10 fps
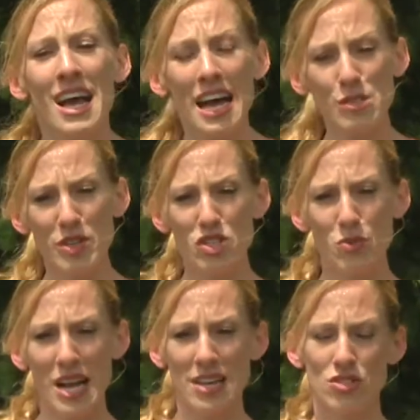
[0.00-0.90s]
as we do
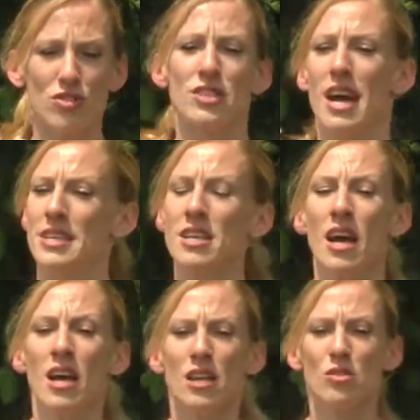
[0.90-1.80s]
an exercise.
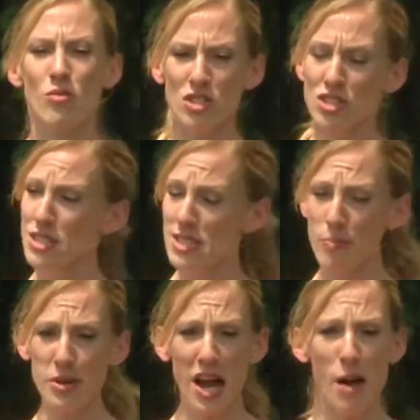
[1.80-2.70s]
So I want you to
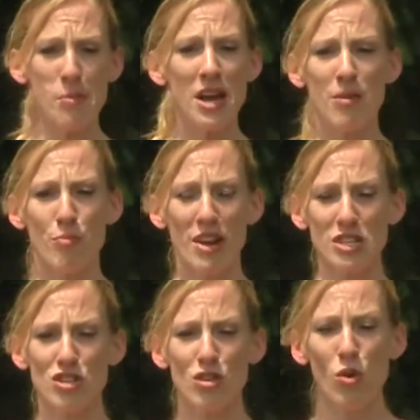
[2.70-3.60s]
zip it up,
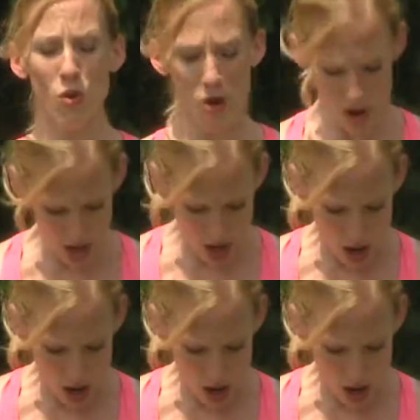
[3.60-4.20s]
brace your core,